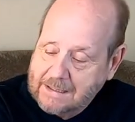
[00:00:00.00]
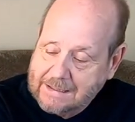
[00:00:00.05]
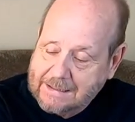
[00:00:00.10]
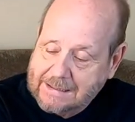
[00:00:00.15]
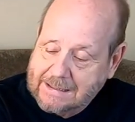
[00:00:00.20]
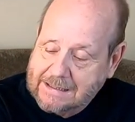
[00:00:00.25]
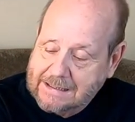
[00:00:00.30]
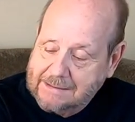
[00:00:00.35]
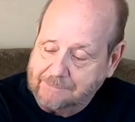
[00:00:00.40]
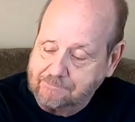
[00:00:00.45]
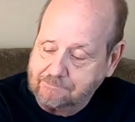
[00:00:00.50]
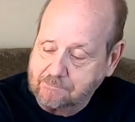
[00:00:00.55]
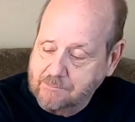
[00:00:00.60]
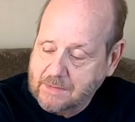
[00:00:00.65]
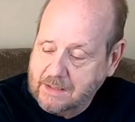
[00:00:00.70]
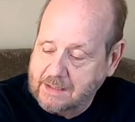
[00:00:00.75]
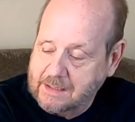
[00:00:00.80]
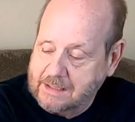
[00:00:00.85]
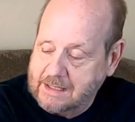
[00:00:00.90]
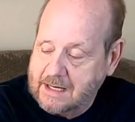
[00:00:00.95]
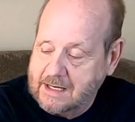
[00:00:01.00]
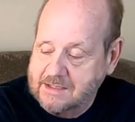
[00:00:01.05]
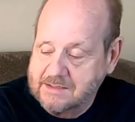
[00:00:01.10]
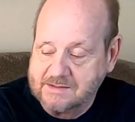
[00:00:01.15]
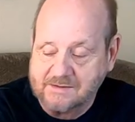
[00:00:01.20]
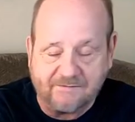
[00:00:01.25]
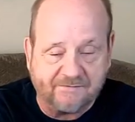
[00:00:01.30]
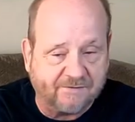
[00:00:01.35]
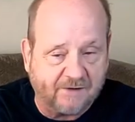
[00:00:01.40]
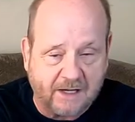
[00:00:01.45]
Um, it
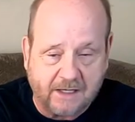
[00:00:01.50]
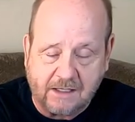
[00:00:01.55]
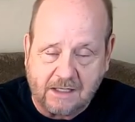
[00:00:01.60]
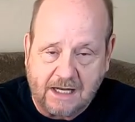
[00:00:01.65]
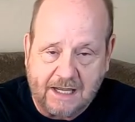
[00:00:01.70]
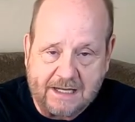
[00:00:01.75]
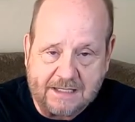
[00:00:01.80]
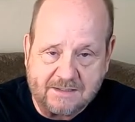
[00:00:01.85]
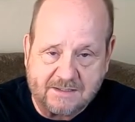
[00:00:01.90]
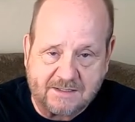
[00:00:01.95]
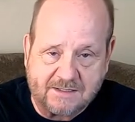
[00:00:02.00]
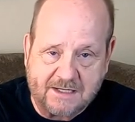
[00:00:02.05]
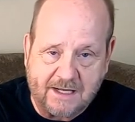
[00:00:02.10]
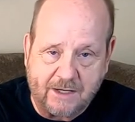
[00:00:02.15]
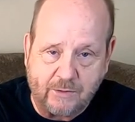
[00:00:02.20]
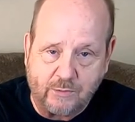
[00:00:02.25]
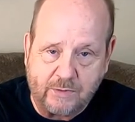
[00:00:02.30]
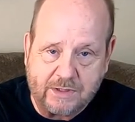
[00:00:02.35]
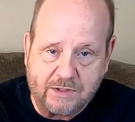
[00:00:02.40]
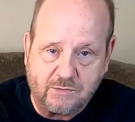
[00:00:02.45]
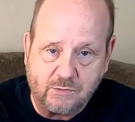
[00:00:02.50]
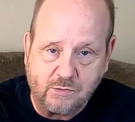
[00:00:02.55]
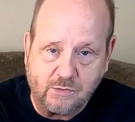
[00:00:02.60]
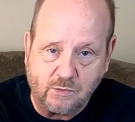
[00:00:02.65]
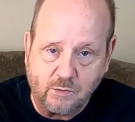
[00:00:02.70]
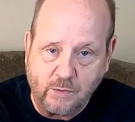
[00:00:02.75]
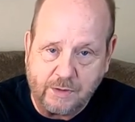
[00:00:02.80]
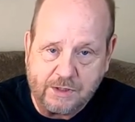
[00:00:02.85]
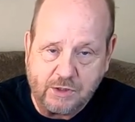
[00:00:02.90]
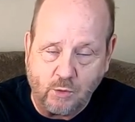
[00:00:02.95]
has a floodlight and
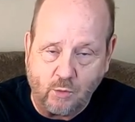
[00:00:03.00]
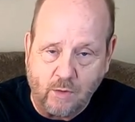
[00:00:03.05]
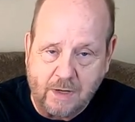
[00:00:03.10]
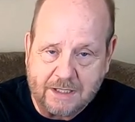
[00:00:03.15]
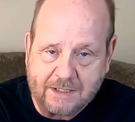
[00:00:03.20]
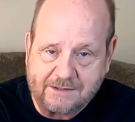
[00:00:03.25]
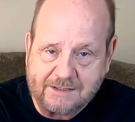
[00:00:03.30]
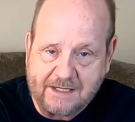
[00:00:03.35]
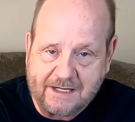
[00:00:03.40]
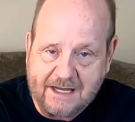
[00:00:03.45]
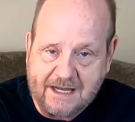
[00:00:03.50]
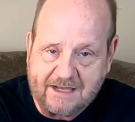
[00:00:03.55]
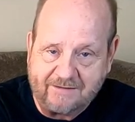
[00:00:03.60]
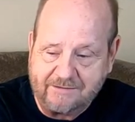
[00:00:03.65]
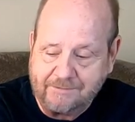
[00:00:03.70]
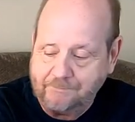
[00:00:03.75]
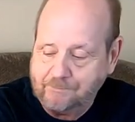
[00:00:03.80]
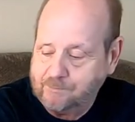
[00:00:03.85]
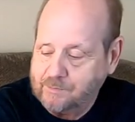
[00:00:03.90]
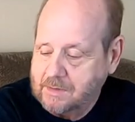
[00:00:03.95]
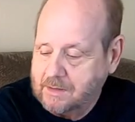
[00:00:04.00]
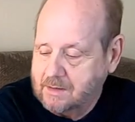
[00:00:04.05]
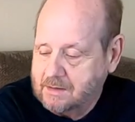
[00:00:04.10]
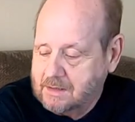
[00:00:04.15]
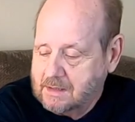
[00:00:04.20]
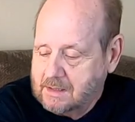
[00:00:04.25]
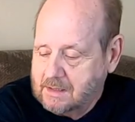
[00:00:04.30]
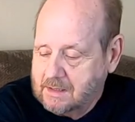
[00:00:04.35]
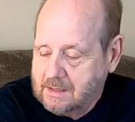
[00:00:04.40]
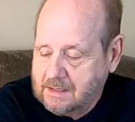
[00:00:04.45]
siren when you want it to have.
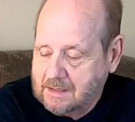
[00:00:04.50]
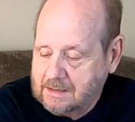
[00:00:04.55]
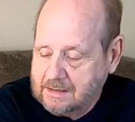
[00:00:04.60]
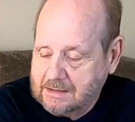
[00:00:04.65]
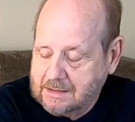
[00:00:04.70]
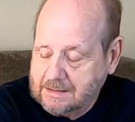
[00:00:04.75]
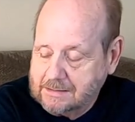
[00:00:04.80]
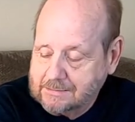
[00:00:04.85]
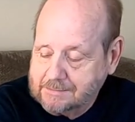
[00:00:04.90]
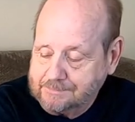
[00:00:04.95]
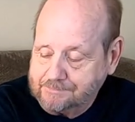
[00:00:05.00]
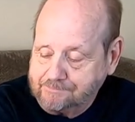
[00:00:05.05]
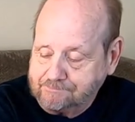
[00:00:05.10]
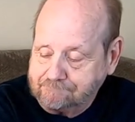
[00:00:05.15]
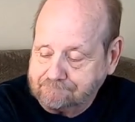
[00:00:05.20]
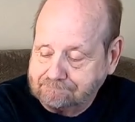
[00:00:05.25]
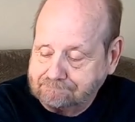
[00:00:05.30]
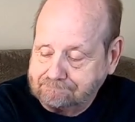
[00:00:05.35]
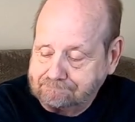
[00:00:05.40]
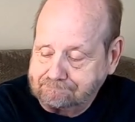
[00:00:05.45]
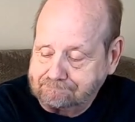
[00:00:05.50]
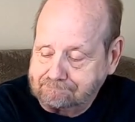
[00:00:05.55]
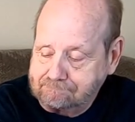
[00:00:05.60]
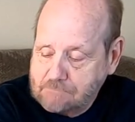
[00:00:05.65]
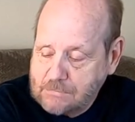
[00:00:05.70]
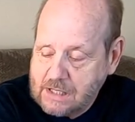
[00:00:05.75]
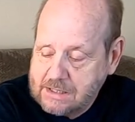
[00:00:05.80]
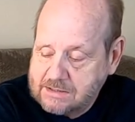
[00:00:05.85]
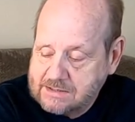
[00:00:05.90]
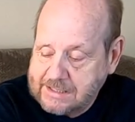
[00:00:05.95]
Um,
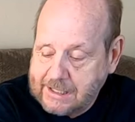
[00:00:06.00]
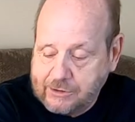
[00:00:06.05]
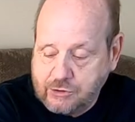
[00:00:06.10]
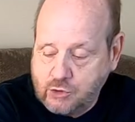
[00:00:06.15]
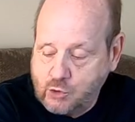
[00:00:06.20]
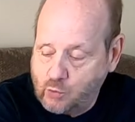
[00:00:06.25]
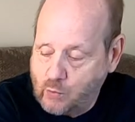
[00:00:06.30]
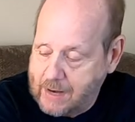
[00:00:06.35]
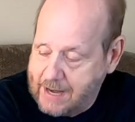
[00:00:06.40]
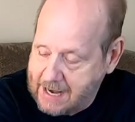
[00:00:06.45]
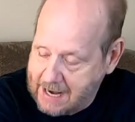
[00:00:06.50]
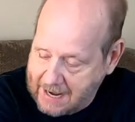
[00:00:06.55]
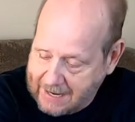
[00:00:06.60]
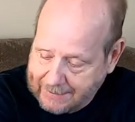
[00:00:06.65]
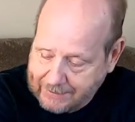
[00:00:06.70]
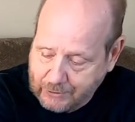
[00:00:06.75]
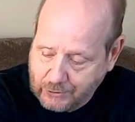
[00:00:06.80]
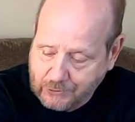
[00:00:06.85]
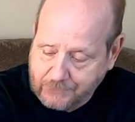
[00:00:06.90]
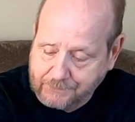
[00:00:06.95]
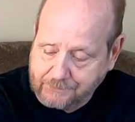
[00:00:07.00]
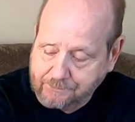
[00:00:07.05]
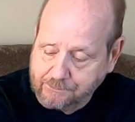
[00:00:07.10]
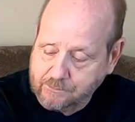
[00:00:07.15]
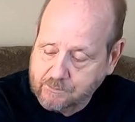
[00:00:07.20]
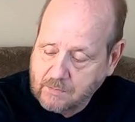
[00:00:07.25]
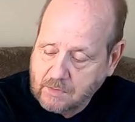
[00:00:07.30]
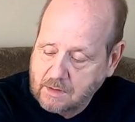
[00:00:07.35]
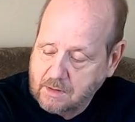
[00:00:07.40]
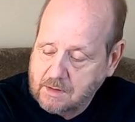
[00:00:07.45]
it's got two-way audio.
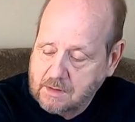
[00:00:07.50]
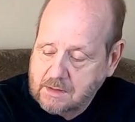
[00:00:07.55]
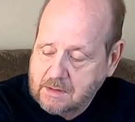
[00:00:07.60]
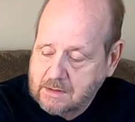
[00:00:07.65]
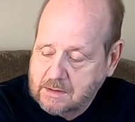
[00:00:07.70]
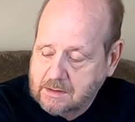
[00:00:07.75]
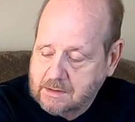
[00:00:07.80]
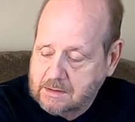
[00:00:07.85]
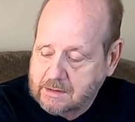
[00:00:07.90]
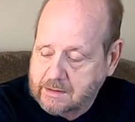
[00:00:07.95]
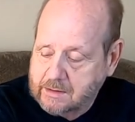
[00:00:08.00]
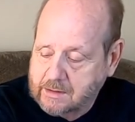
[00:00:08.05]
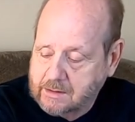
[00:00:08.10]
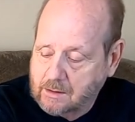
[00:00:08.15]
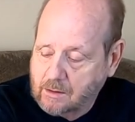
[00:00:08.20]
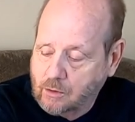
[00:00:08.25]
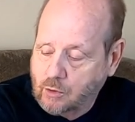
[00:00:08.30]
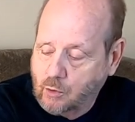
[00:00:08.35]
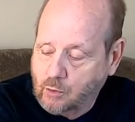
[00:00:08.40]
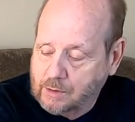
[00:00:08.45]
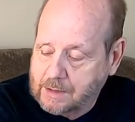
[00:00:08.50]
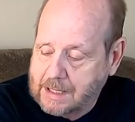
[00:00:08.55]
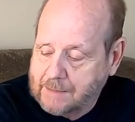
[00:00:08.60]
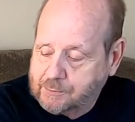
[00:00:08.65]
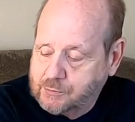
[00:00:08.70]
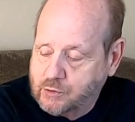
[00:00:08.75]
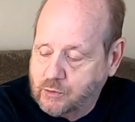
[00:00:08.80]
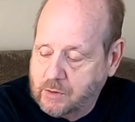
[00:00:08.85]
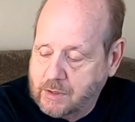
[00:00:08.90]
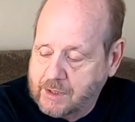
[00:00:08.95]
It'll hold
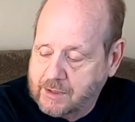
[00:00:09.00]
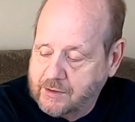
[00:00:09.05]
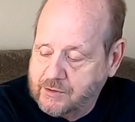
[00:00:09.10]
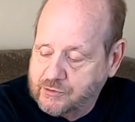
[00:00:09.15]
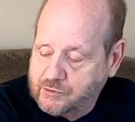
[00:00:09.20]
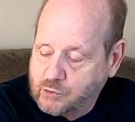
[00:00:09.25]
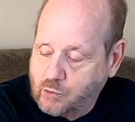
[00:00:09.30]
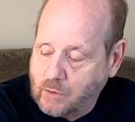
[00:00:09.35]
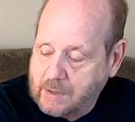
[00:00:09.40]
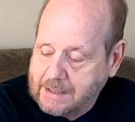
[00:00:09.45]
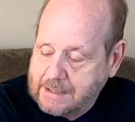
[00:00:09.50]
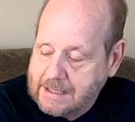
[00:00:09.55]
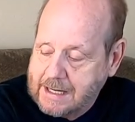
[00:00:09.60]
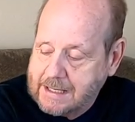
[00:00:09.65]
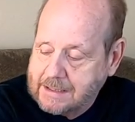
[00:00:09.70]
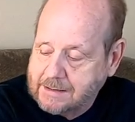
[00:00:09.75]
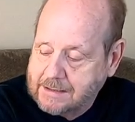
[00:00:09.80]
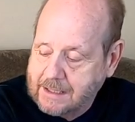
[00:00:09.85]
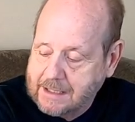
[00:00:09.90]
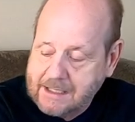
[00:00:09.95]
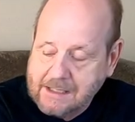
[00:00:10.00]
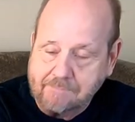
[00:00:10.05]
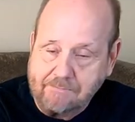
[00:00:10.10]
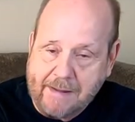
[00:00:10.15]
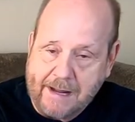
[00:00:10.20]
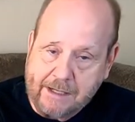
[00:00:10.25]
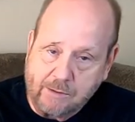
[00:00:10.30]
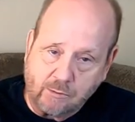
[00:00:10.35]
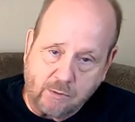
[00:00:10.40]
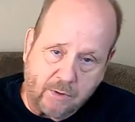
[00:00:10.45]
up to 128 gig
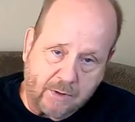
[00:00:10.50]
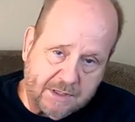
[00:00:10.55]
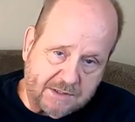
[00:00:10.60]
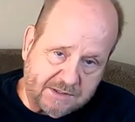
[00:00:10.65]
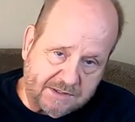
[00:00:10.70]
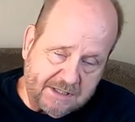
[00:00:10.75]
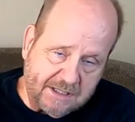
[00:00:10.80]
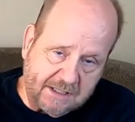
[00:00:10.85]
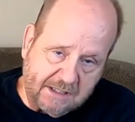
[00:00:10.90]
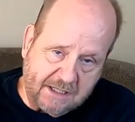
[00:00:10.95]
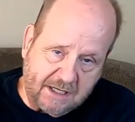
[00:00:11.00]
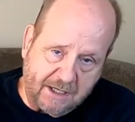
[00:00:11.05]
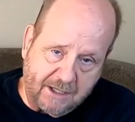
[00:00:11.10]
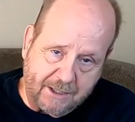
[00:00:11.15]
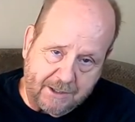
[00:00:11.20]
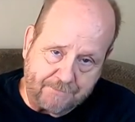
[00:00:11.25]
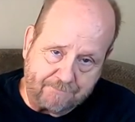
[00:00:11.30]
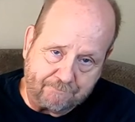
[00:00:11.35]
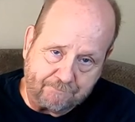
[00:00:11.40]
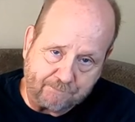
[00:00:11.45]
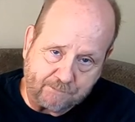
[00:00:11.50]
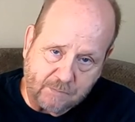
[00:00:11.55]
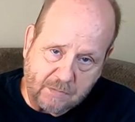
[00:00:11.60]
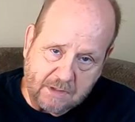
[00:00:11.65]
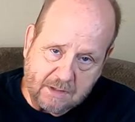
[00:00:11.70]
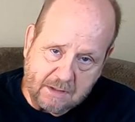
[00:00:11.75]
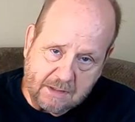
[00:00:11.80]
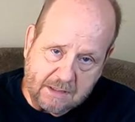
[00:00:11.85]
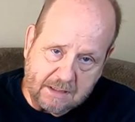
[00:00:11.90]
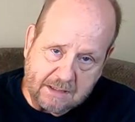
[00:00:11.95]
micro SD card,
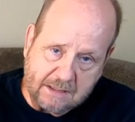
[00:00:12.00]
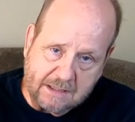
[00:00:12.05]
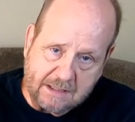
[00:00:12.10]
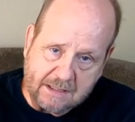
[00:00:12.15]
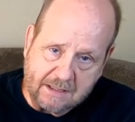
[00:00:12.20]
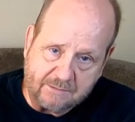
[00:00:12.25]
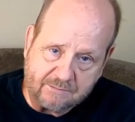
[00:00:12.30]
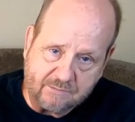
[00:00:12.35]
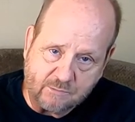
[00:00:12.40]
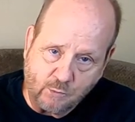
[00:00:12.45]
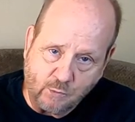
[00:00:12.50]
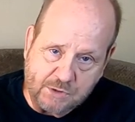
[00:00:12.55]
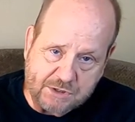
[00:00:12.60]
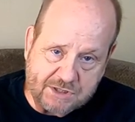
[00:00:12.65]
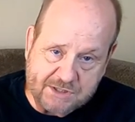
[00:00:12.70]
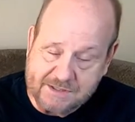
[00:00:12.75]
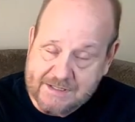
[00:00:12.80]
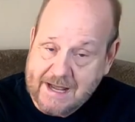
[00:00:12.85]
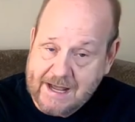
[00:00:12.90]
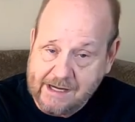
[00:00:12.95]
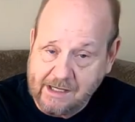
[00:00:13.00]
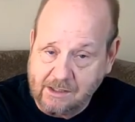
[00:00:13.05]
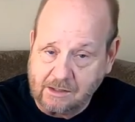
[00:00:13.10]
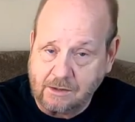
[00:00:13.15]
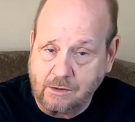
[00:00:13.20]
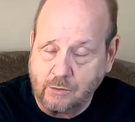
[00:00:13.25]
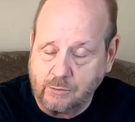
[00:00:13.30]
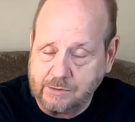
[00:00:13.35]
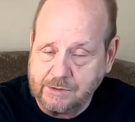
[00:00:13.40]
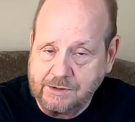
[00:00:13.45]
uh, which is not
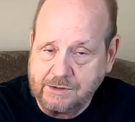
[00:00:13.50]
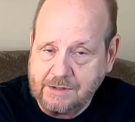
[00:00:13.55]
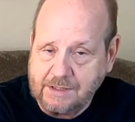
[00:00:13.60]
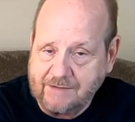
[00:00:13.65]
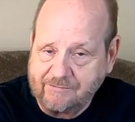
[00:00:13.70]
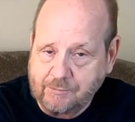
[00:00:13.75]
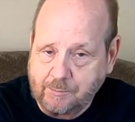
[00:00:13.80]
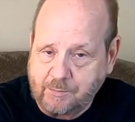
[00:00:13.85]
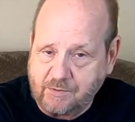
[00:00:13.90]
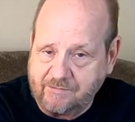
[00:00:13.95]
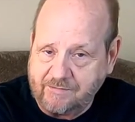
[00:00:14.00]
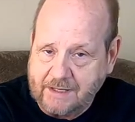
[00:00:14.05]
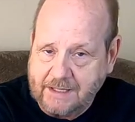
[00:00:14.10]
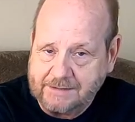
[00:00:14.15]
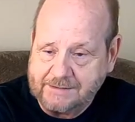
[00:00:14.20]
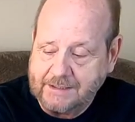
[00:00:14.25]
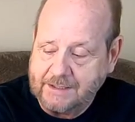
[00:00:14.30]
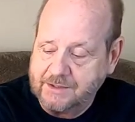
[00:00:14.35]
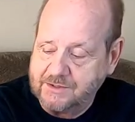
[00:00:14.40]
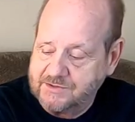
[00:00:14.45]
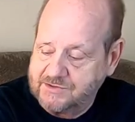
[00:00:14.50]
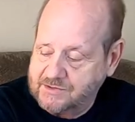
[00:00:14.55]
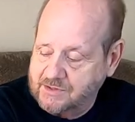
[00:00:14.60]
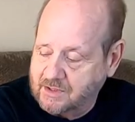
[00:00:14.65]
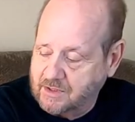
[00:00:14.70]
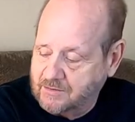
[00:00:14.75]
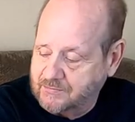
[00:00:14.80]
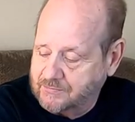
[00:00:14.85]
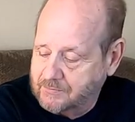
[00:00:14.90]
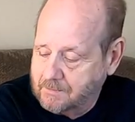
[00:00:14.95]
included. You have to provide that
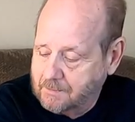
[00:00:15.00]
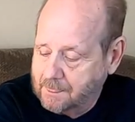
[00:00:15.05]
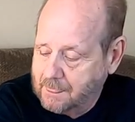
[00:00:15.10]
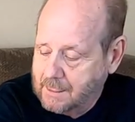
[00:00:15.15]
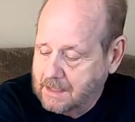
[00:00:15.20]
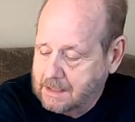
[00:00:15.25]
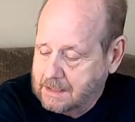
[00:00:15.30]
yourself.